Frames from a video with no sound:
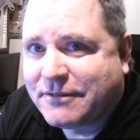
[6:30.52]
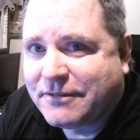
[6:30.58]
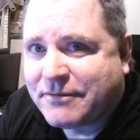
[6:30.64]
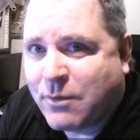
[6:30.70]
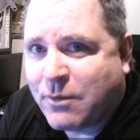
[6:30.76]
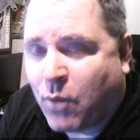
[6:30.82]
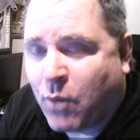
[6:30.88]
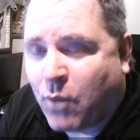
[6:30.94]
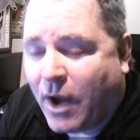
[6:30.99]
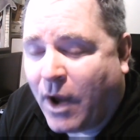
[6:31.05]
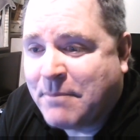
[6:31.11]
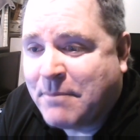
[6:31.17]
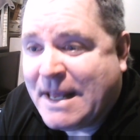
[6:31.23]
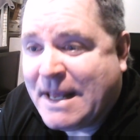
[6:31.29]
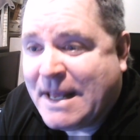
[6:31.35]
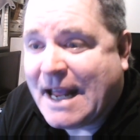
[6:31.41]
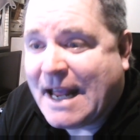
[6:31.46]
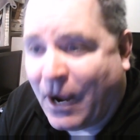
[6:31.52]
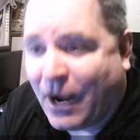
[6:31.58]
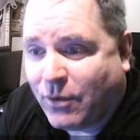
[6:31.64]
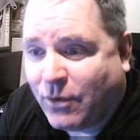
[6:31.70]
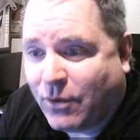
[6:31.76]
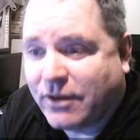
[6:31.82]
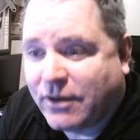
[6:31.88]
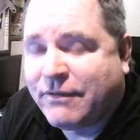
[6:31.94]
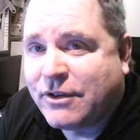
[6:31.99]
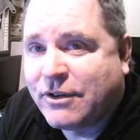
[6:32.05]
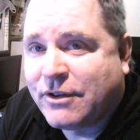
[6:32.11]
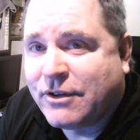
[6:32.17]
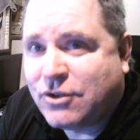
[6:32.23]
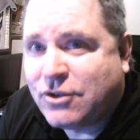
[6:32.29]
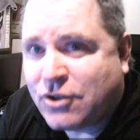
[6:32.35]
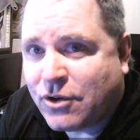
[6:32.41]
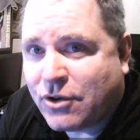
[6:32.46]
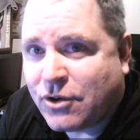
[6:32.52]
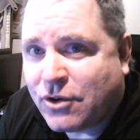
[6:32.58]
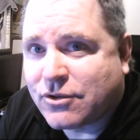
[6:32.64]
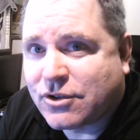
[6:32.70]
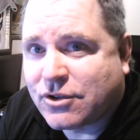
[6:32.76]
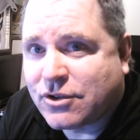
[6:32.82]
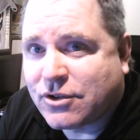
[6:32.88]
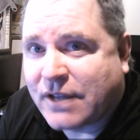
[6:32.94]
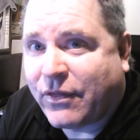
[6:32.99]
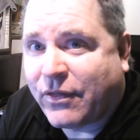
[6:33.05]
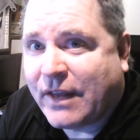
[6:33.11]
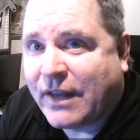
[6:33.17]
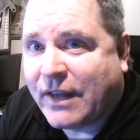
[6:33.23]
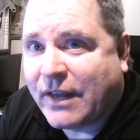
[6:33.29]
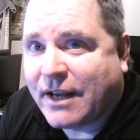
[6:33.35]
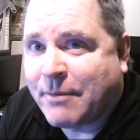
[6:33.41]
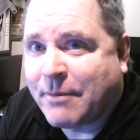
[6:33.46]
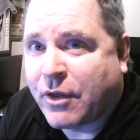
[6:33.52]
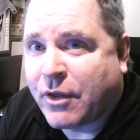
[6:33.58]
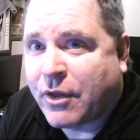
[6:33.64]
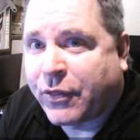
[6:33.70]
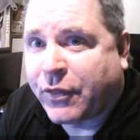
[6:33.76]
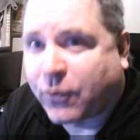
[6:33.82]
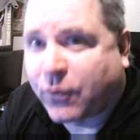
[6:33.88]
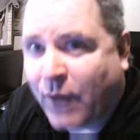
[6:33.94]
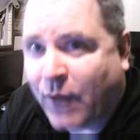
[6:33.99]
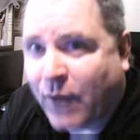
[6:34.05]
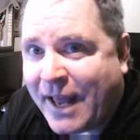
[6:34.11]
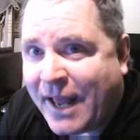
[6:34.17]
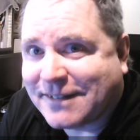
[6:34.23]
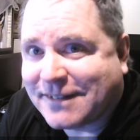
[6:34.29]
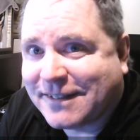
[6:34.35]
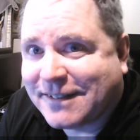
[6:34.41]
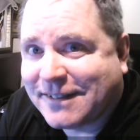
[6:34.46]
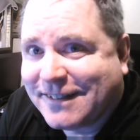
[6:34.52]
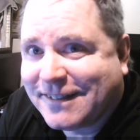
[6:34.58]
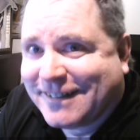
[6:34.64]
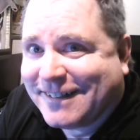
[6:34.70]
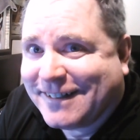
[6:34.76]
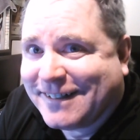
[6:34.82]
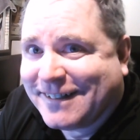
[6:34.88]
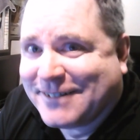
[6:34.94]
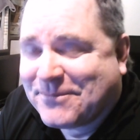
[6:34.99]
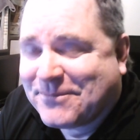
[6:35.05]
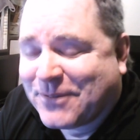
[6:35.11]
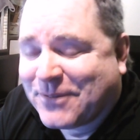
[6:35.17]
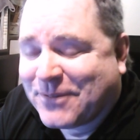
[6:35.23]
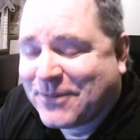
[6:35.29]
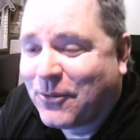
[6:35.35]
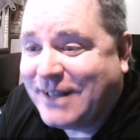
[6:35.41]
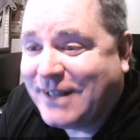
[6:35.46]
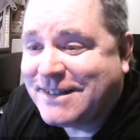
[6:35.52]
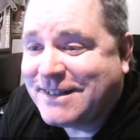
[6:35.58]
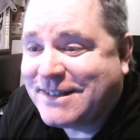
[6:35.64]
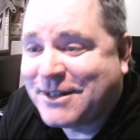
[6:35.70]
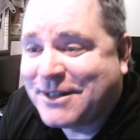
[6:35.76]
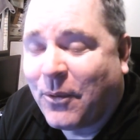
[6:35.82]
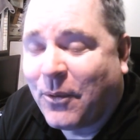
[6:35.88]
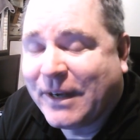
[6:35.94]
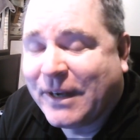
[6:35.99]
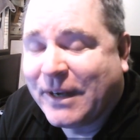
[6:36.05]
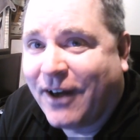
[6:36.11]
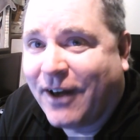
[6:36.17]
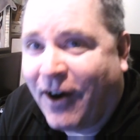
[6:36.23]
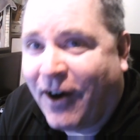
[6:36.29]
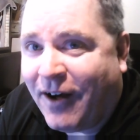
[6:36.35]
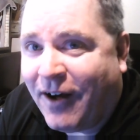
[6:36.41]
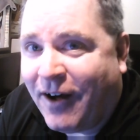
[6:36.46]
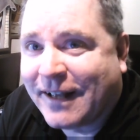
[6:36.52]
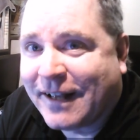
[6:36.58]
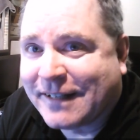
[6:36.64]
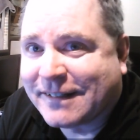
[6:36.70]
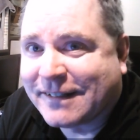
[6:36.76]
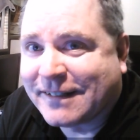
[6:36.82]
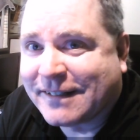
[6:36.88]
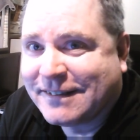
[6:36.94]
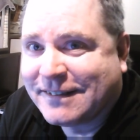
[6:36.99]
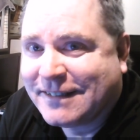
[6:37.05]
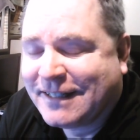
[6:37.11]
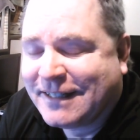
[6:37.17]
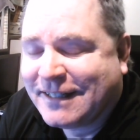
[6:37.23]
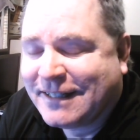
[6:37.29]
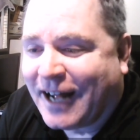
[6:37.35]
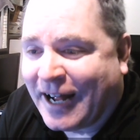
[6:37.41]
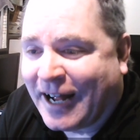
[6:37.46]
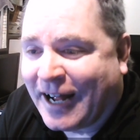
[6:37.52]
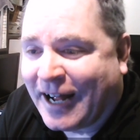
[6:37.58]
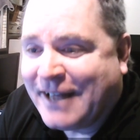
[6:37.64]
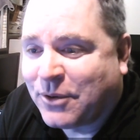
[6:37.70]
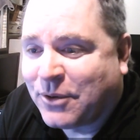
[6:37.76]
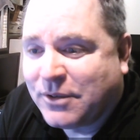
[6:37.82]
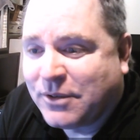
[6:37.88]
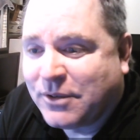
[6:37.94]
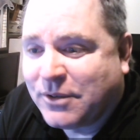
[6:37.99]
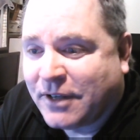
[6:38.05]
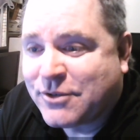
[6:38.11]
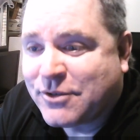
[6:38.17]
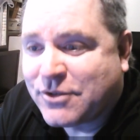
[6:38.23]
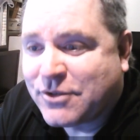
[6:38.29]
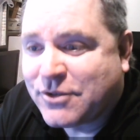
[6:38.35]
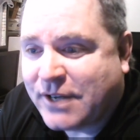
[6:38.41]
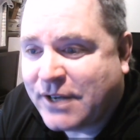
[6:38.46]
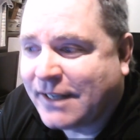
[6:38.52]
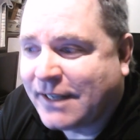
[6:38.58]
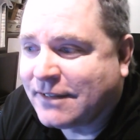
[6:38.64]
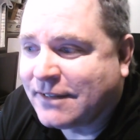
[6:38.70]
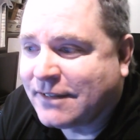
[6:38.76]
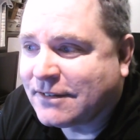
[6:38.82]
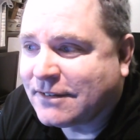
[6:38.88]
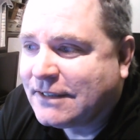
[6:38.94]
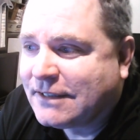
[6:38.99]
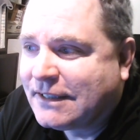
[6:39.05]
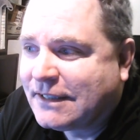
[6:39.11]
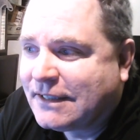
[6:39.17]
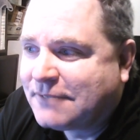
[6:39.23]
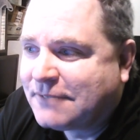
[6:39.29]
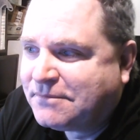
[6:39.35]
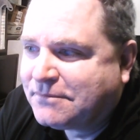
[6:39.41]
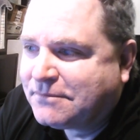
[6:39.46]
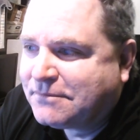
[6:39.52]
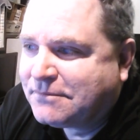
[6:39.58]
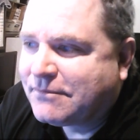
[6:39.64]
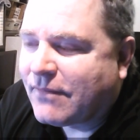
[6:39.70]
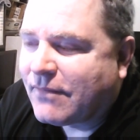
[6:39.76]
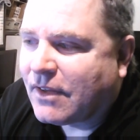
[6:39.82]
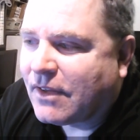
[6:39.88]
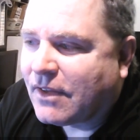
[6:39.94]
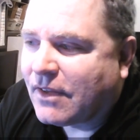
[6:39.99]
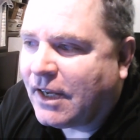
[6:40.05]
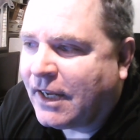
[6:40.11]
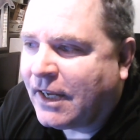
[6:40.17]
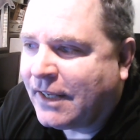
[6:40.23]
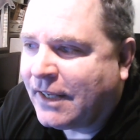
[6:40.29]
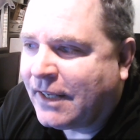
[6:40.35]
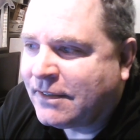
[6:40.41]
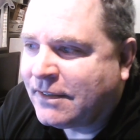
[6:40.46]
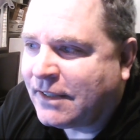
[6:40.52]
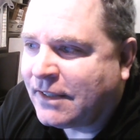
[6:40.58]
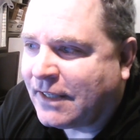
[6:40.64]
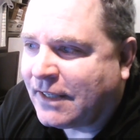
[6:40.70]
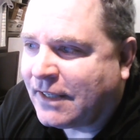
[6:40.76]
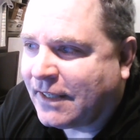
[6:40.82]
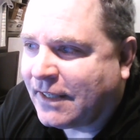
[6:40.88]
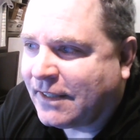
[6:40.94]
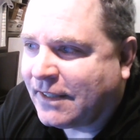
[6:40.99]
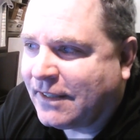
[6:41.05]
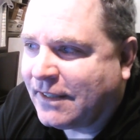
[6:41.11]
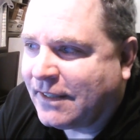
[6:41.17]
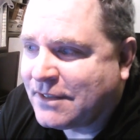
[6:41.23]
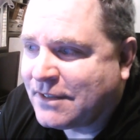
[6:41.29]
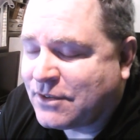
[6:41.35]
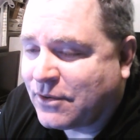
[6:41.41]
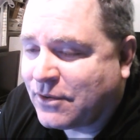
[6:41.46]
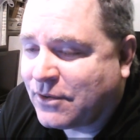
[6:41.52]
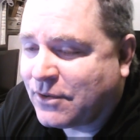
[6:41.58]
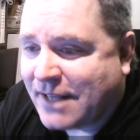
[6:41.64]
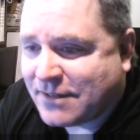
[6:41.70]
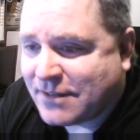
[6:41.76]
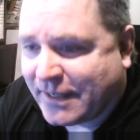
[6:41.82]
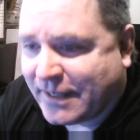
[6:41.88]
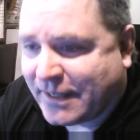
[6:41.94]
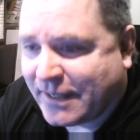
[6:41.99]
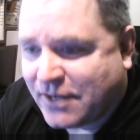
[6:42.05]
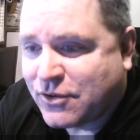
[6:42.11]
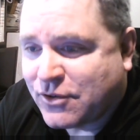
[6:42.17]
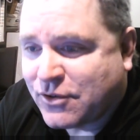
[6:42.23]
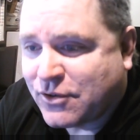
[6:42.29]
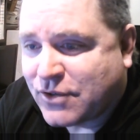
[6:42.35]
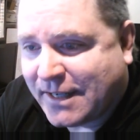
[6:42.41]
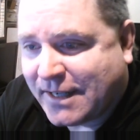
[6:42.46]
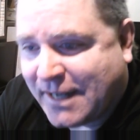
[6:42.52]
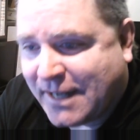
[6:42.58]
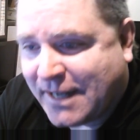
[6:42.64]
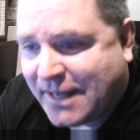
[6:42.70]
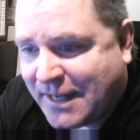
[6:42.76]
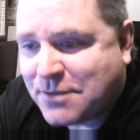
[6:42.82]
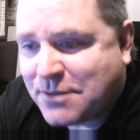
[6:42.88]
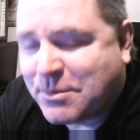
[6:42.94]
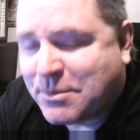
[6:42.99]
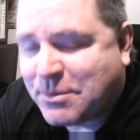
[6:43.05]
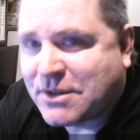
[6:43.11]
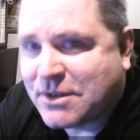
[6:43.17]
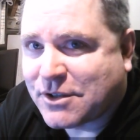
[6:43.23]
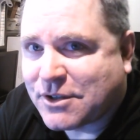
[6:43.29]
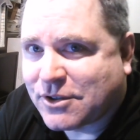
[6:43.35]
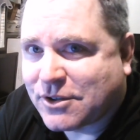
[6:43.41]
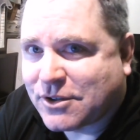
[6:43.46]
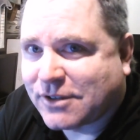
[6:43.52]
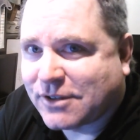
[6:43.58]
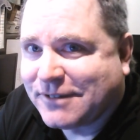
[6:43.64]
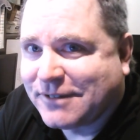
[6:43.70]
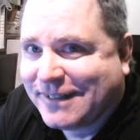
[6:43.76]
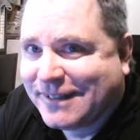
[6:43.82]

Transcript: They want me out of the church. They think I'm a threat. What's going on? I don't understand. And uh, and so yes, I can understand his position.